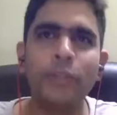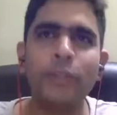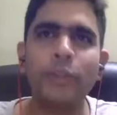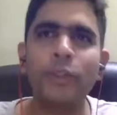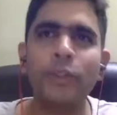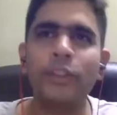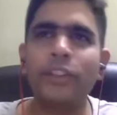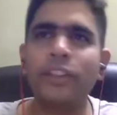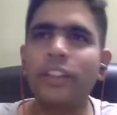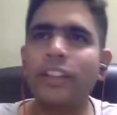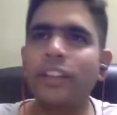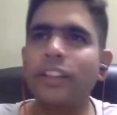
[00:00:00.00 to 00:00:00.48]

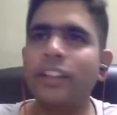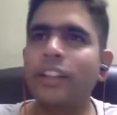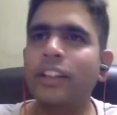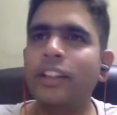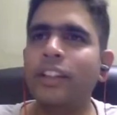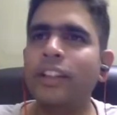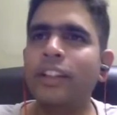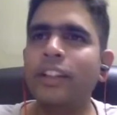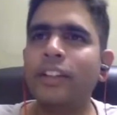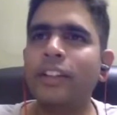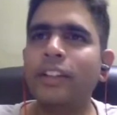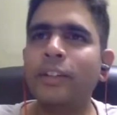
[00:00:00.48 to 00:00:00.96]
would
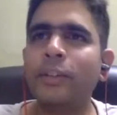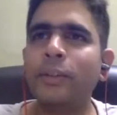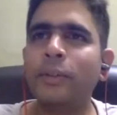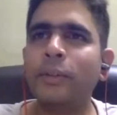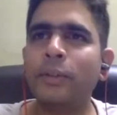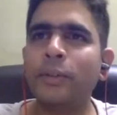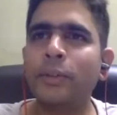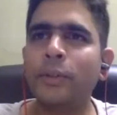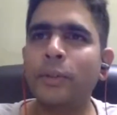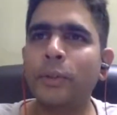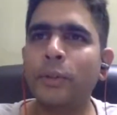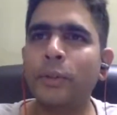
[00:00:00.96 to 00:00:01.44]
say
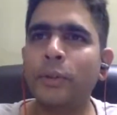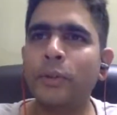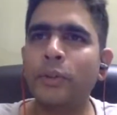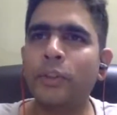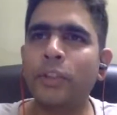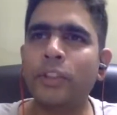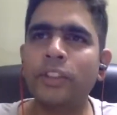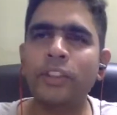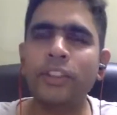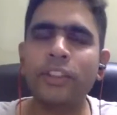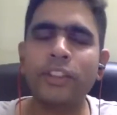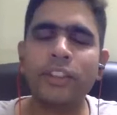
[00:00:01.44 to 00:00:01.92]
to
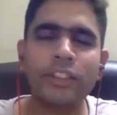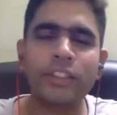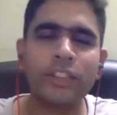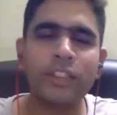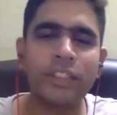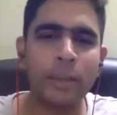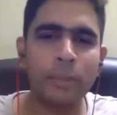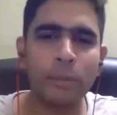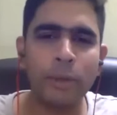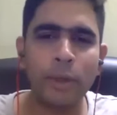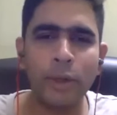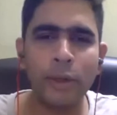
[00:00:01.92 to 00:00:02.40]
freshers,
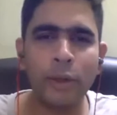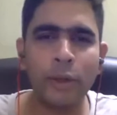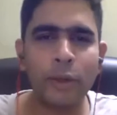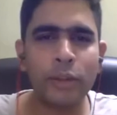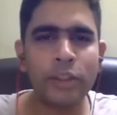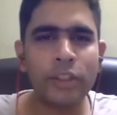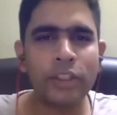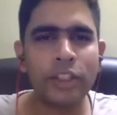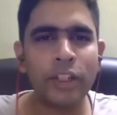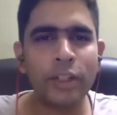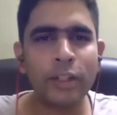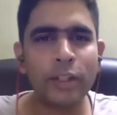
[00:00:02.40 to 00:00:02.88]
keep a
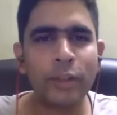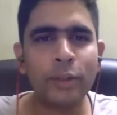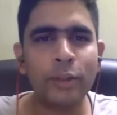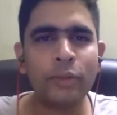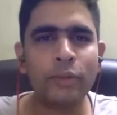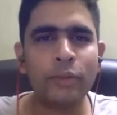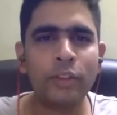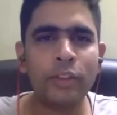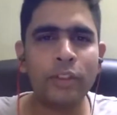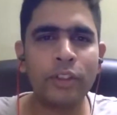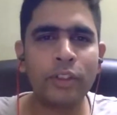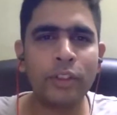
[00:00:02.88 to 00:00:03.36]
constant look
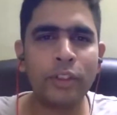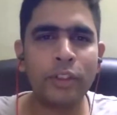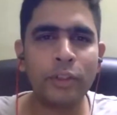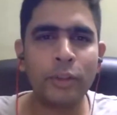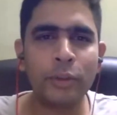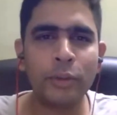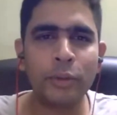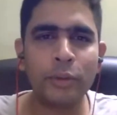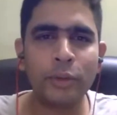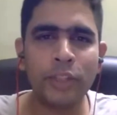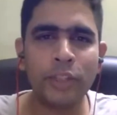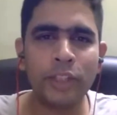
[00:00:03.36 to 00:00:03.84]
for the
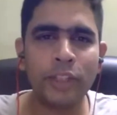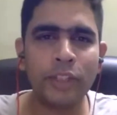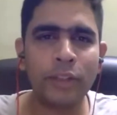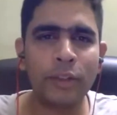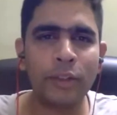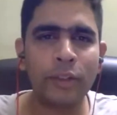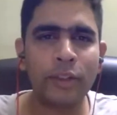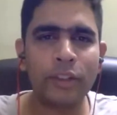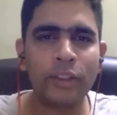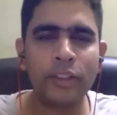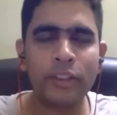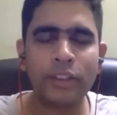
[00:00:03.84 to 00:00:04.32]
new
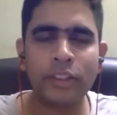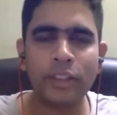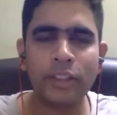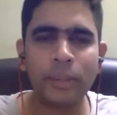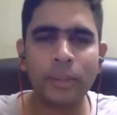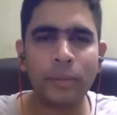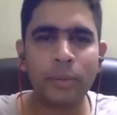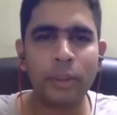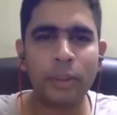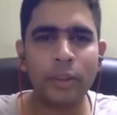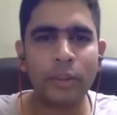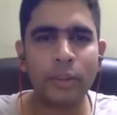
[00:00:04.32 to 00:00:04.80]
technologies
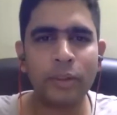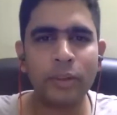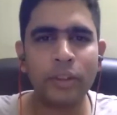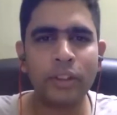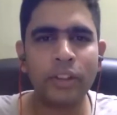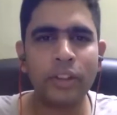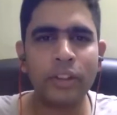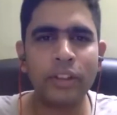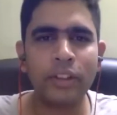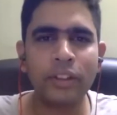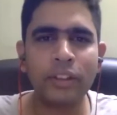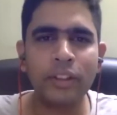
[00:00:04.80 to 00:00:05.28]
coming out
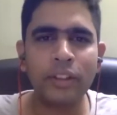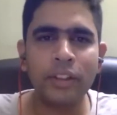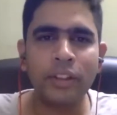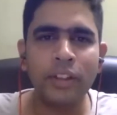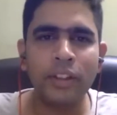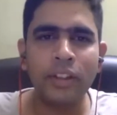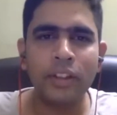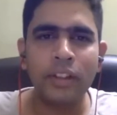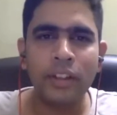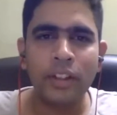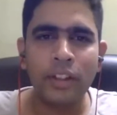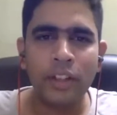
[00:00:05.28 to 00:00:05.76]
there.
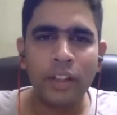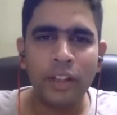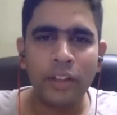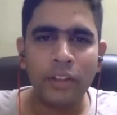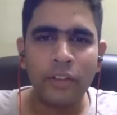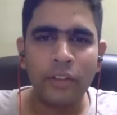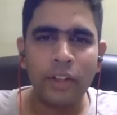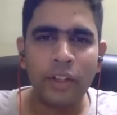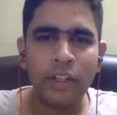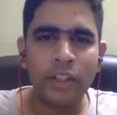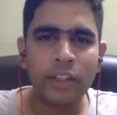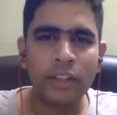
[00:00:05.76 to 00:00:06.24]

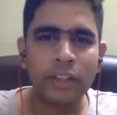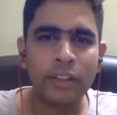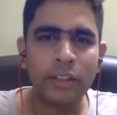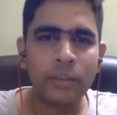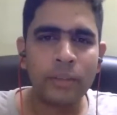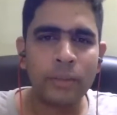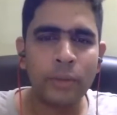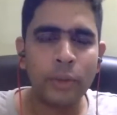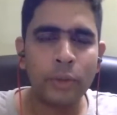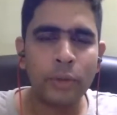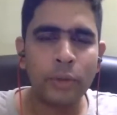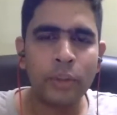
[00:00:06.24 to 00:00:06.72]
Every day,
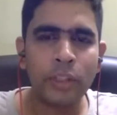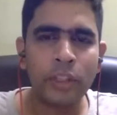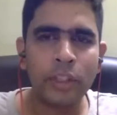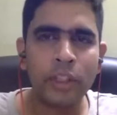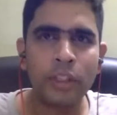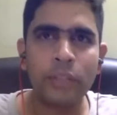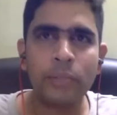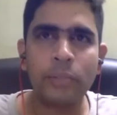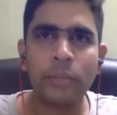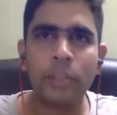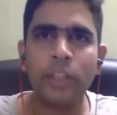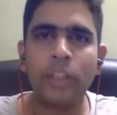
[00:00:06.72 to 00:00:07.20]
some new thing
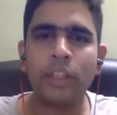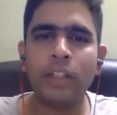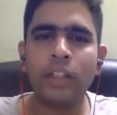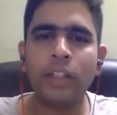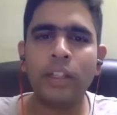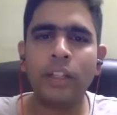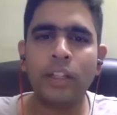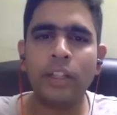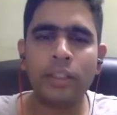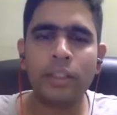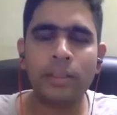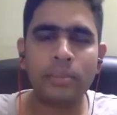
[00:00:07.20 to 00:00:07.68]
is being
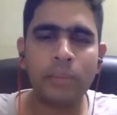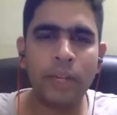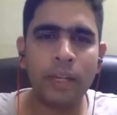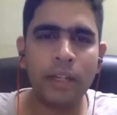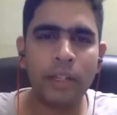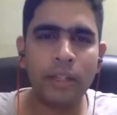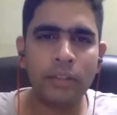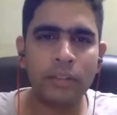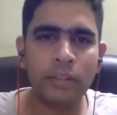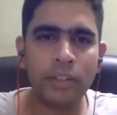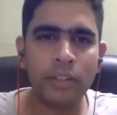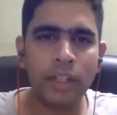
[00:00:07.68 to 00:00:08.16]
done as
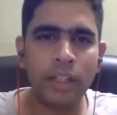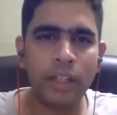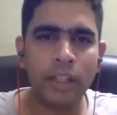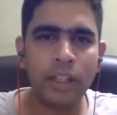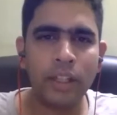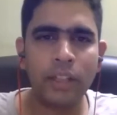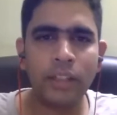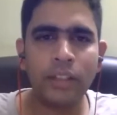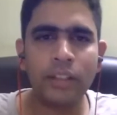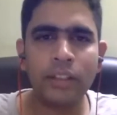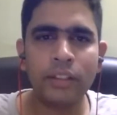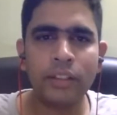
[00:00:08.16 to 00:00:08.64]
part of
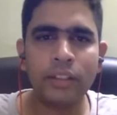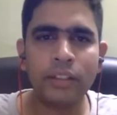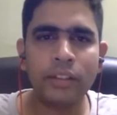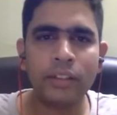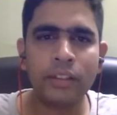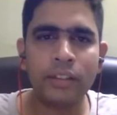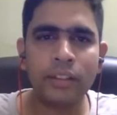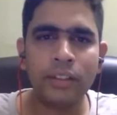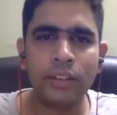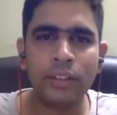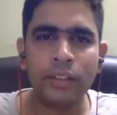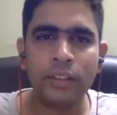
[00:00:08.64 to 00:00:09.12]
AI.
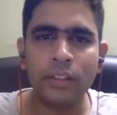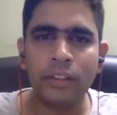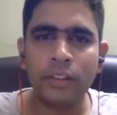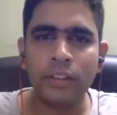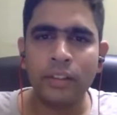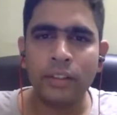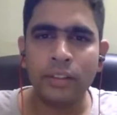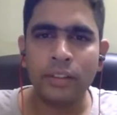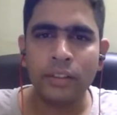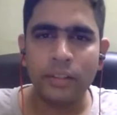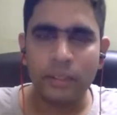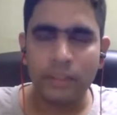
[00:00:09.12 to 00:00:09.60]

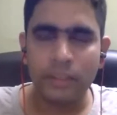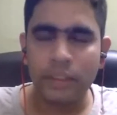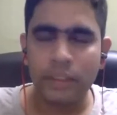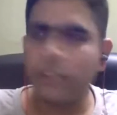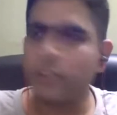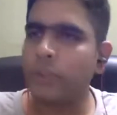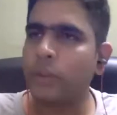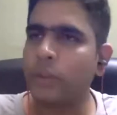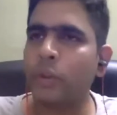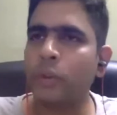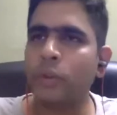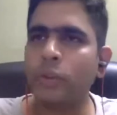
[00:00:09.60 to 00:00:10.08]

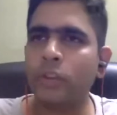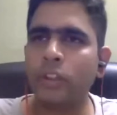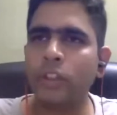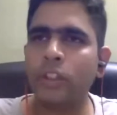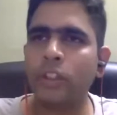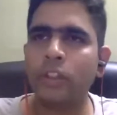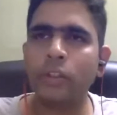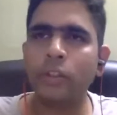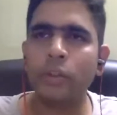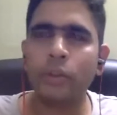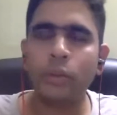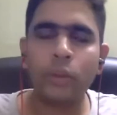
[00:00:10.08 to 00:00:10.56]
Just go
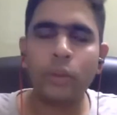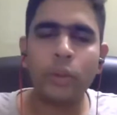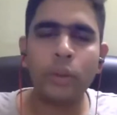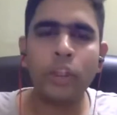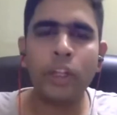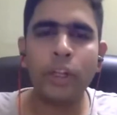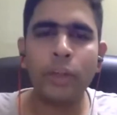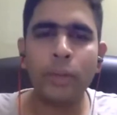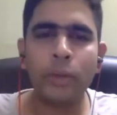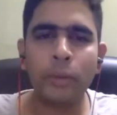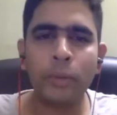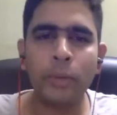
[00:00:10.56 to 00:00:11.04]
through it. You don't
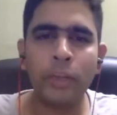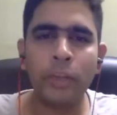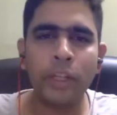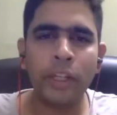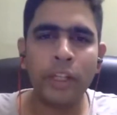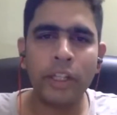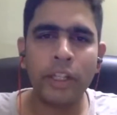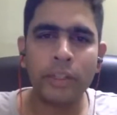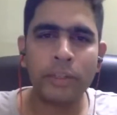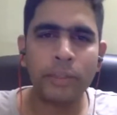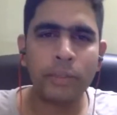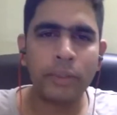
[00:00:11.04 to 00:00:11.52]
have to be an
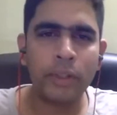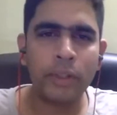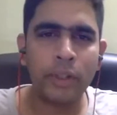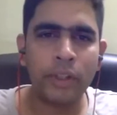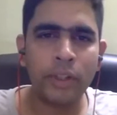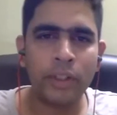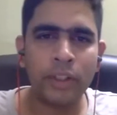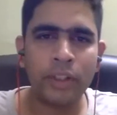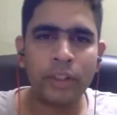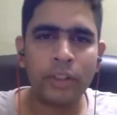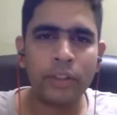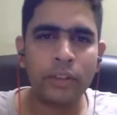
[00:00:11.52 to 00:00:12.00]
expert
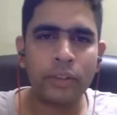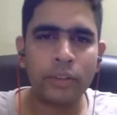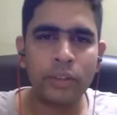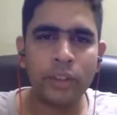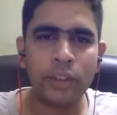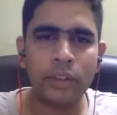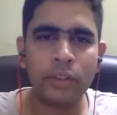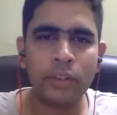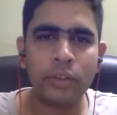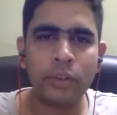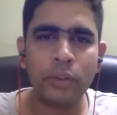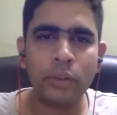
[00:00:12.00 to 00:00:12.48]
on that. You
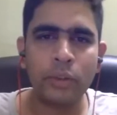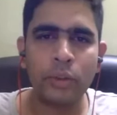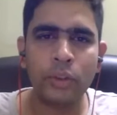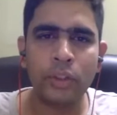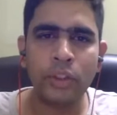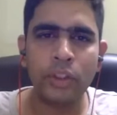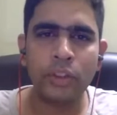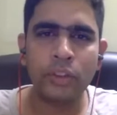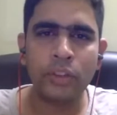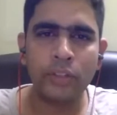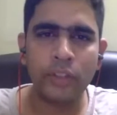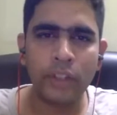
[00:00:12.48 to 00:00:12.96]
just go
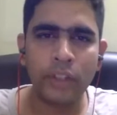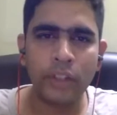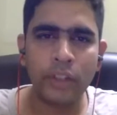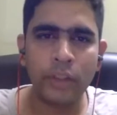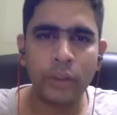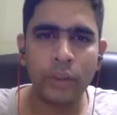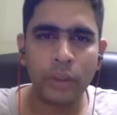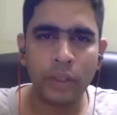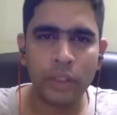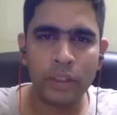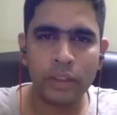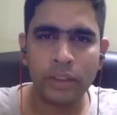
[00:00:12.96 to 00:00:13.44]
through it, try
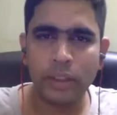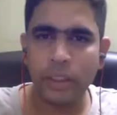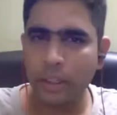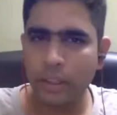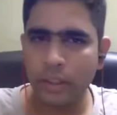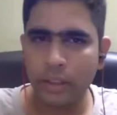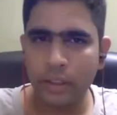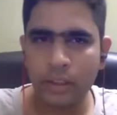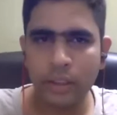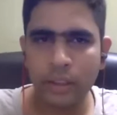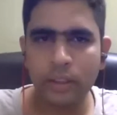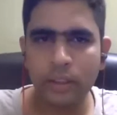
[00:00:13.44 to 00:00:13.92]
to
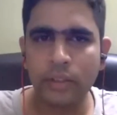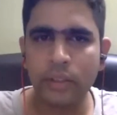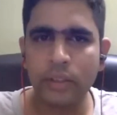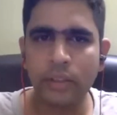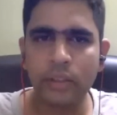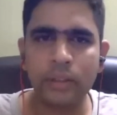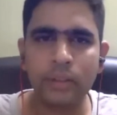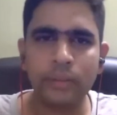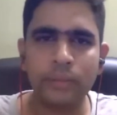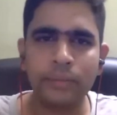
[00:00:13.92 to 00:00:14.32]
understand it. That's it.